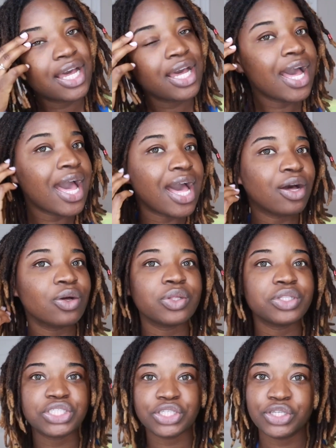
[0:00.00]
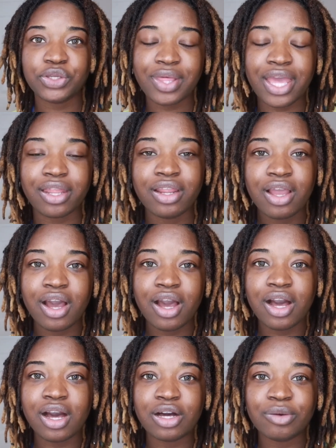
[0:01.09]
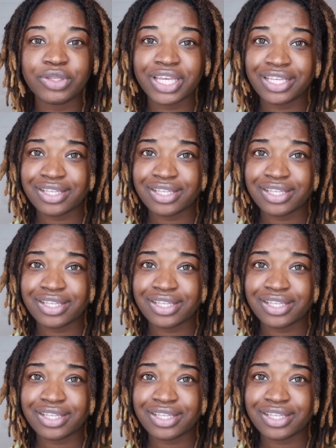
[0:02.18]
how to do that. You guys,